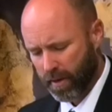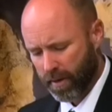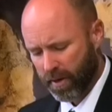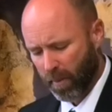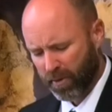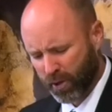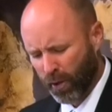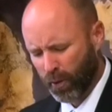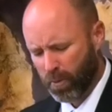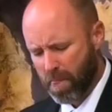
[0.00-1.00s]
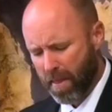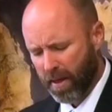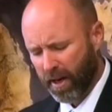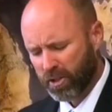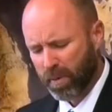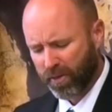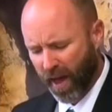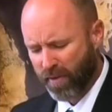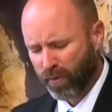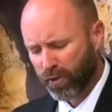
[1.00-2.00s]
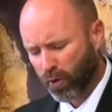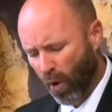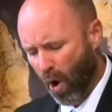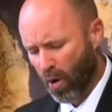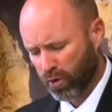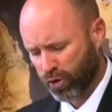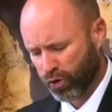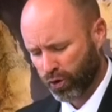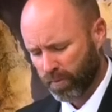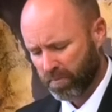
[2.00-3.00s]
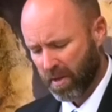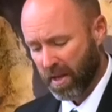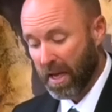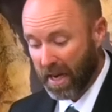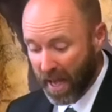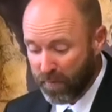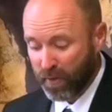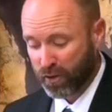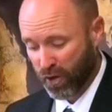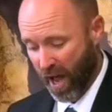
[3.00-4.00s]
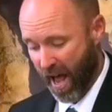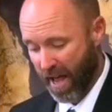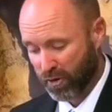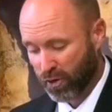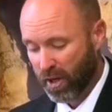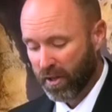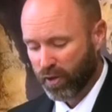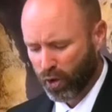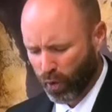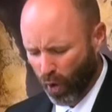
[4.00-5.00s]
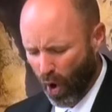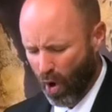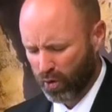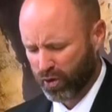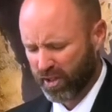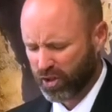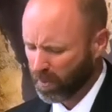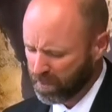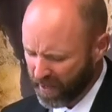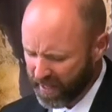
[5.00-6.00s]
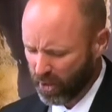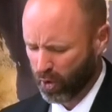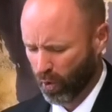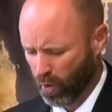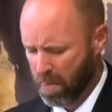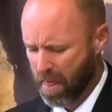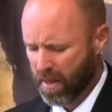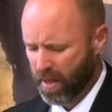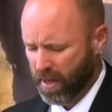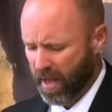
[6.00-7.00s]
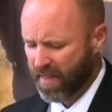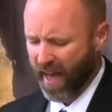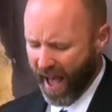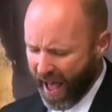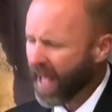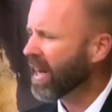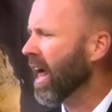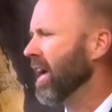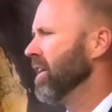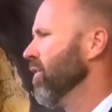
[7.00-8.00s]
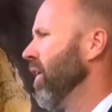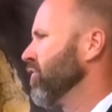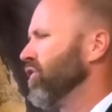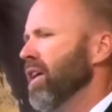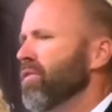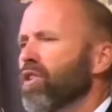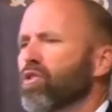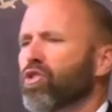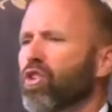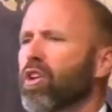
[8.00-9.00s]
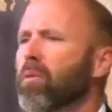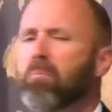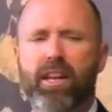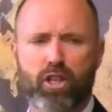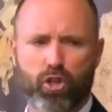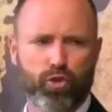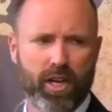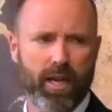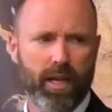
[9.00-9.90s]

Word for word: Number two, let's be thankful for the cross and emphasize the cross as the pinnacle and the highlight of our Savior's ministry.